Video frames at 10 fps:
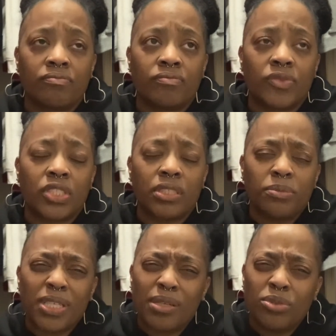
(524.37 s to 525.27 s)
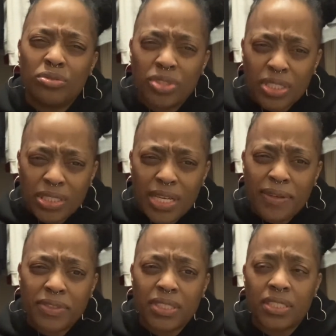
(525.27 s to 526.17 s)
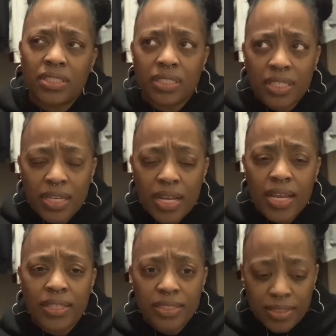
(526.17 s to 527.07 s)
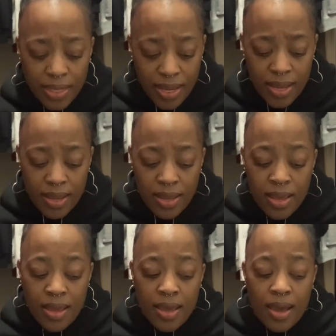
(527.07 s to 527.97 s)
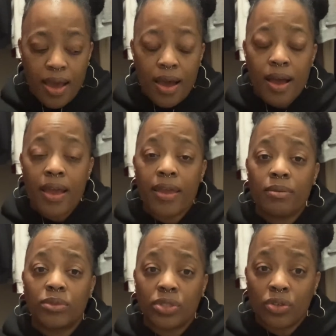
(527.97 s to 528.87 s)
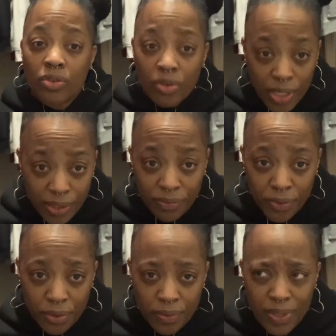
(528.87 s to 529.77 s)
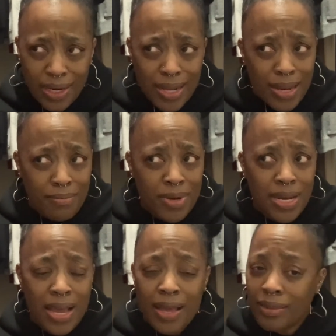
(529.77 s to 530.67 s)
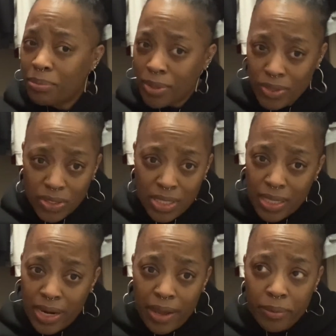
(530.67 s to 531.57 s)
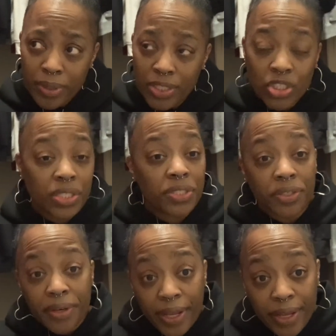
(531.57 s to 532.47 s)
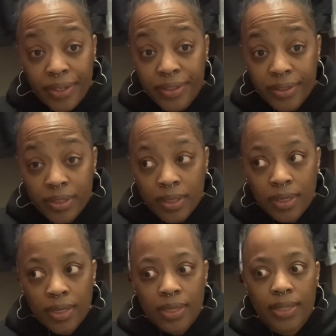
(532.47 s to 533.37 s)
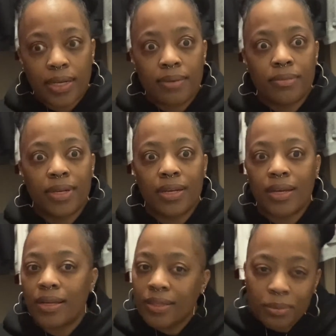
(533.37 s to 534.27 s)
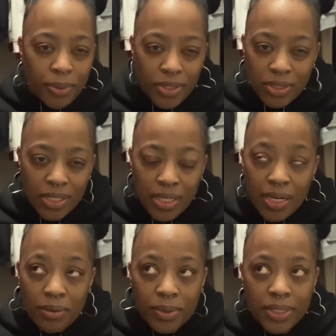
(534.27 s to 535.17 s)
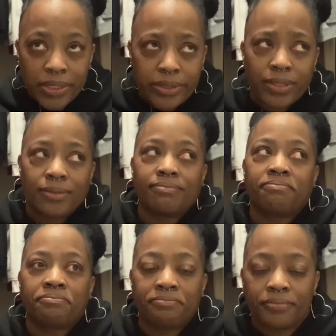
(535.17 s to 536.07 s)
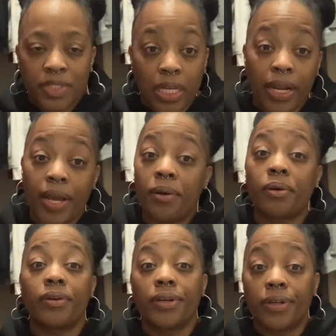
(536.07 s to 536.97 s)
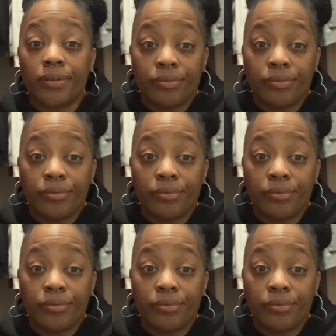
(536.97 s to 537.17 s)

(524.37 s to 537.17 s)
Sometimes you just have to sit and say, I am so grateful that I am not the person that I was yesterday, that I'm not the person that I was an hour ago.